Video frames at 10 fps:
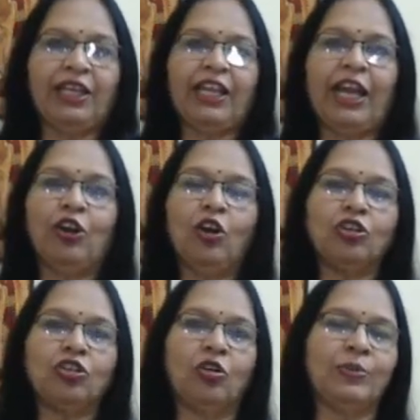cannot
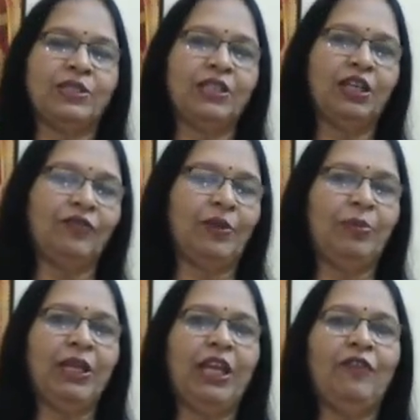observe the
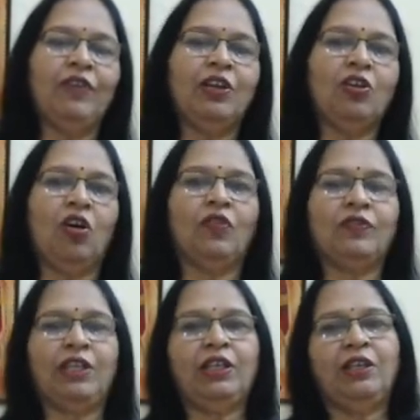behavior of
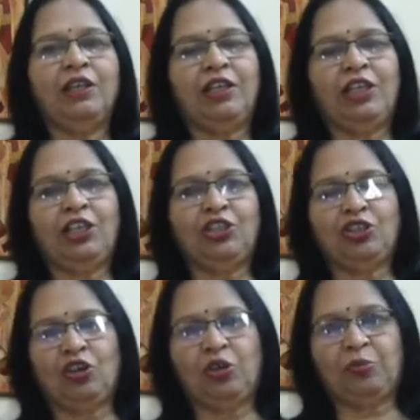the
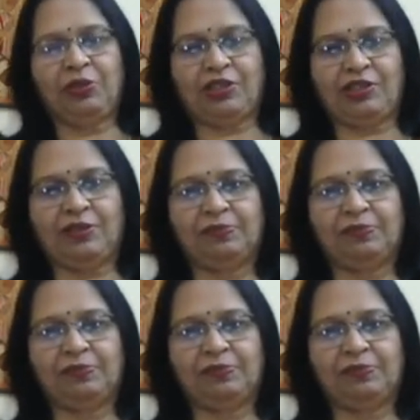insured person.